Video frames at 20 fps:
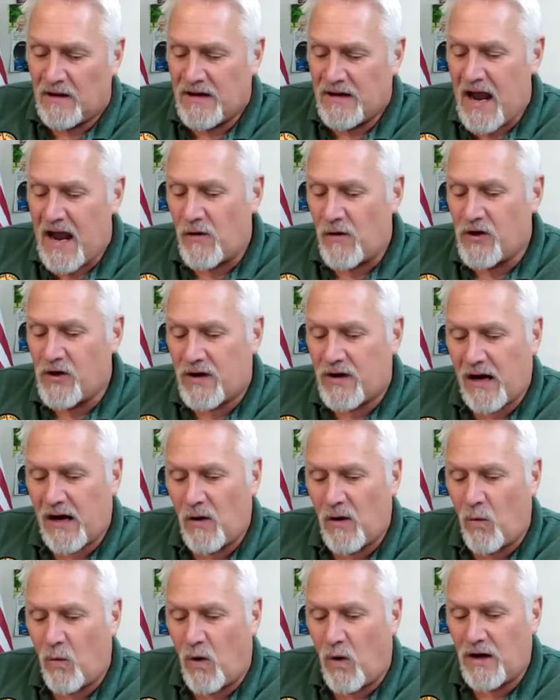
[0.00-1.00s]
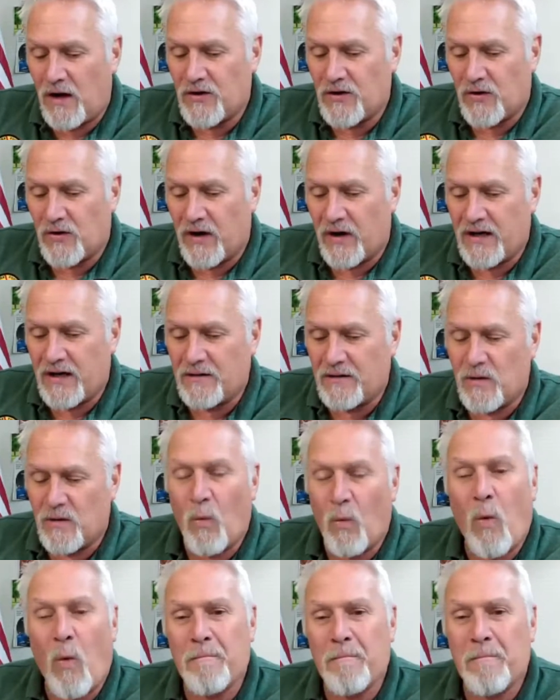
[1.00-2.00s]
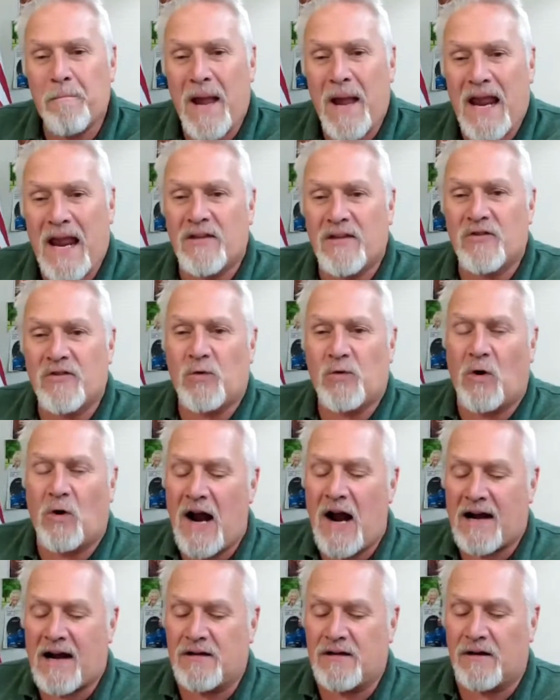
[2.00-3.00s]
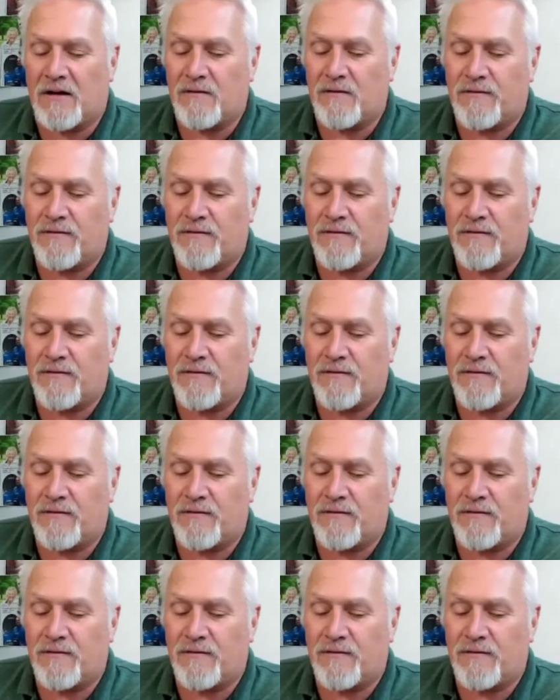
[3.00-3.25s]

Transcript: Now you're kind of wondering what bands were active.